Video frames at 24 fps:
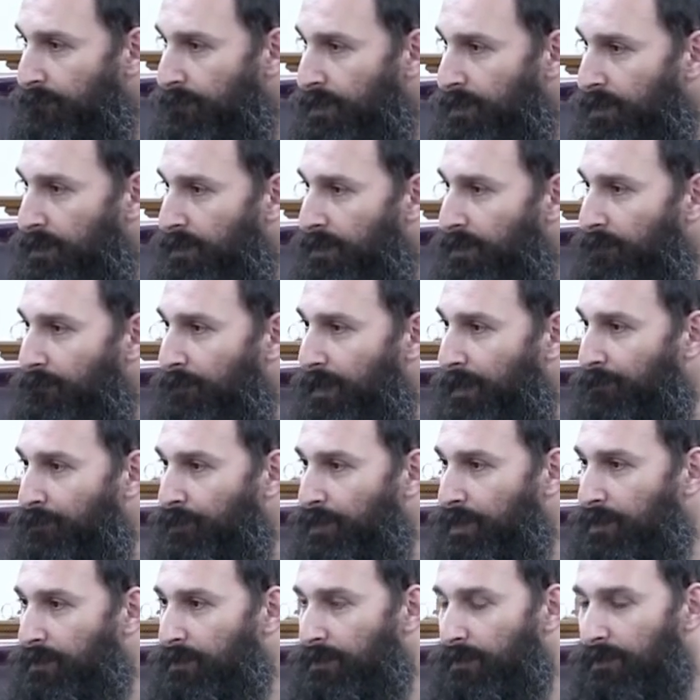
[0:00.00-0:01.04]
The
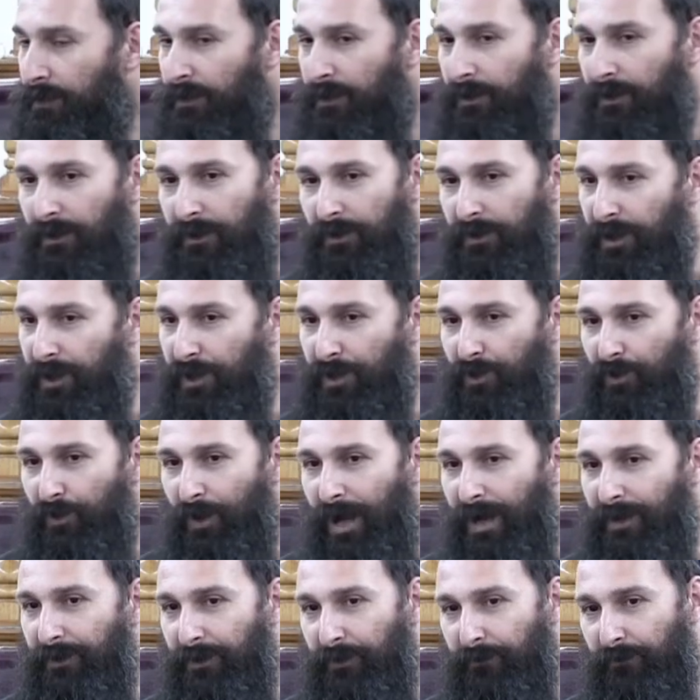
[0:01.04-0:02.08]
memory? Neither
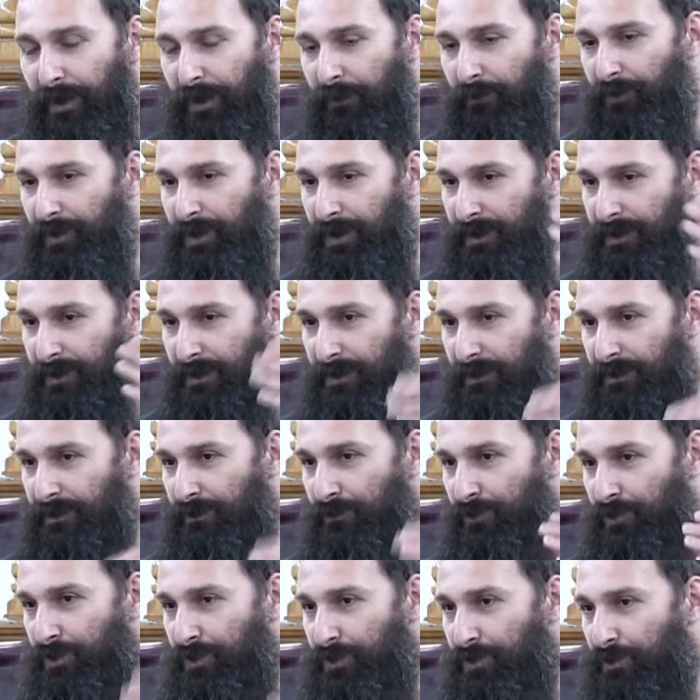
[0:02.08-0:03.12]
one. The memory is in
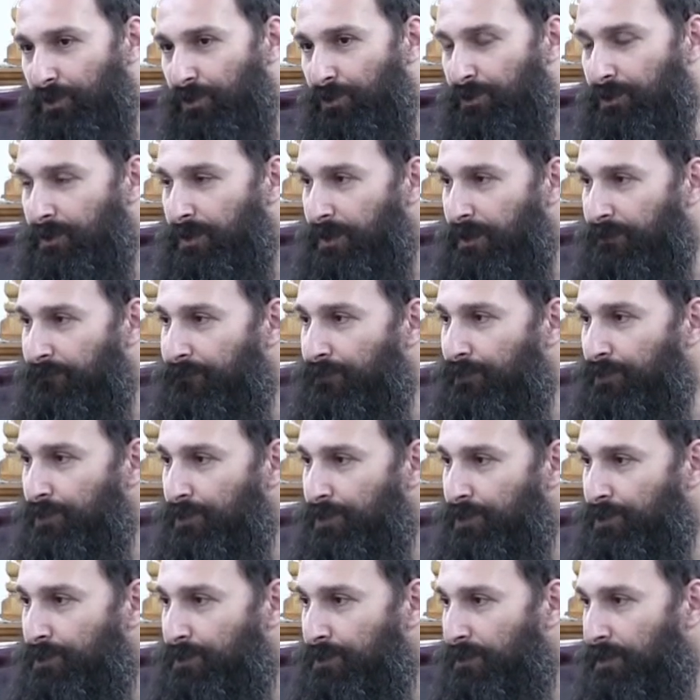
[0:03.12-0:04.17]
what's called the
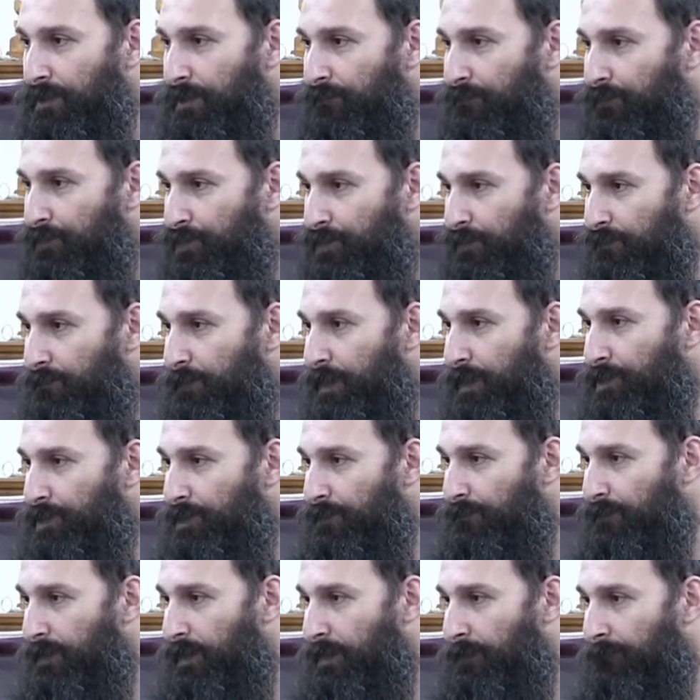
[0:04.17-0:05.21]
levush of
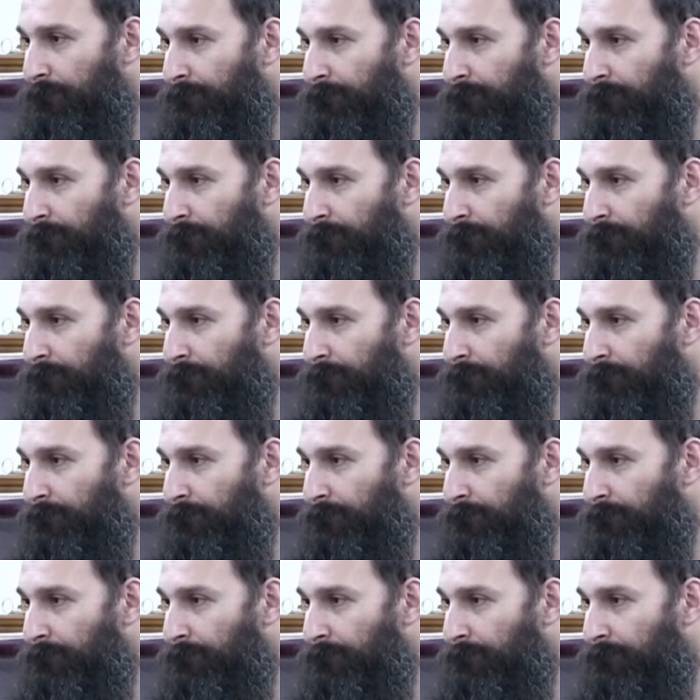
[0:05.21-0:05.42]
machshava.